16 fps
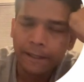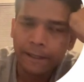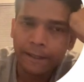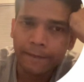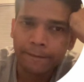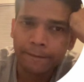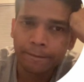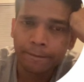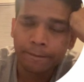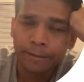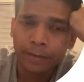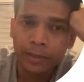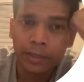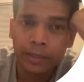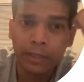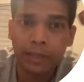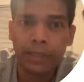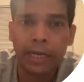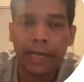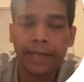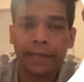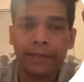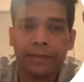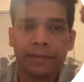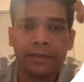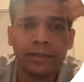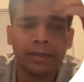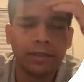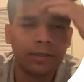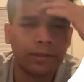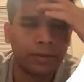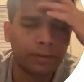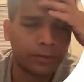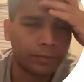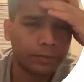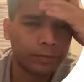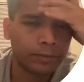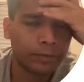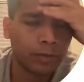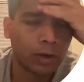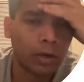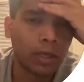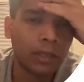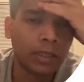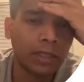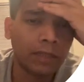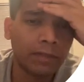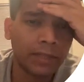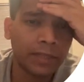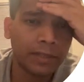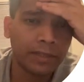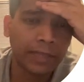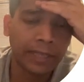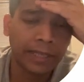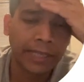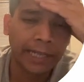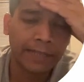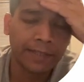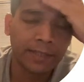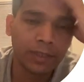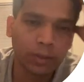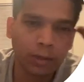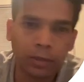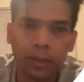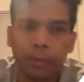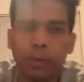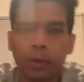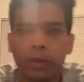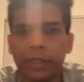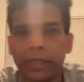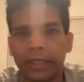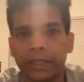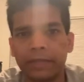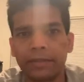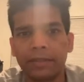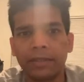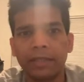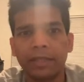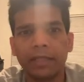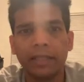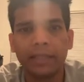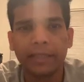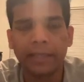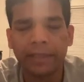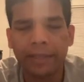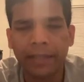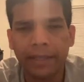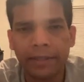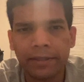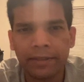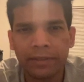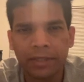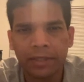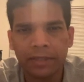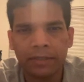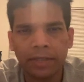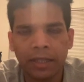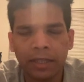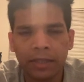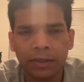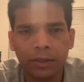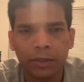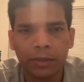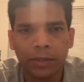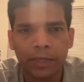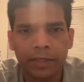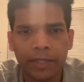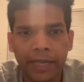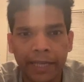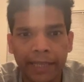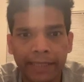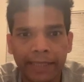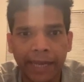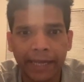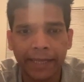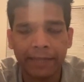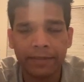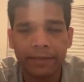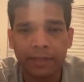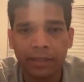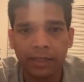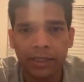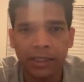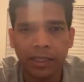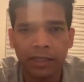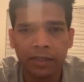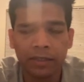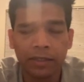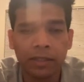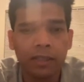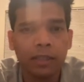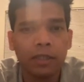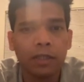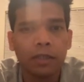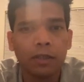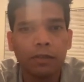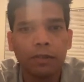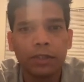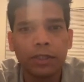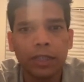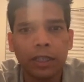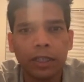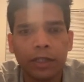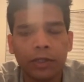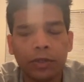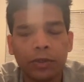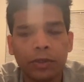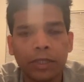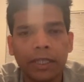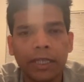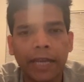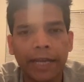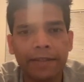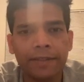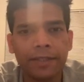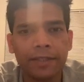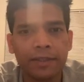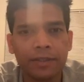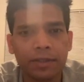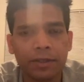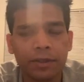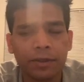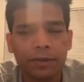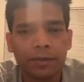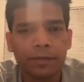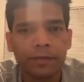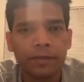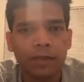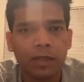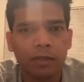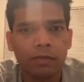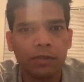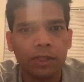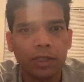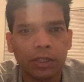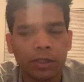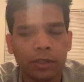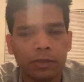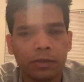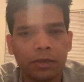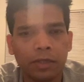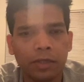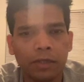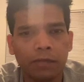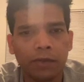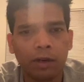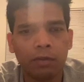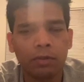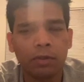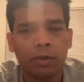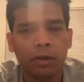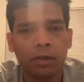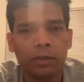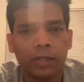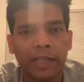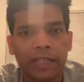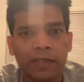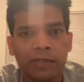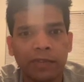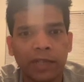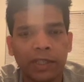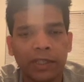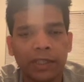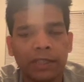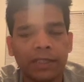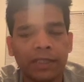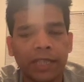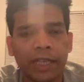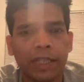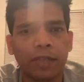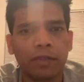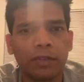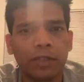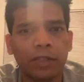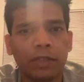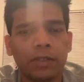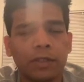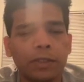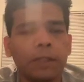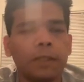and glycans on other ways can exist on the proteins. These are shown as the N-glycans. These are which are usually exist or which are usually found on the asparagine side of the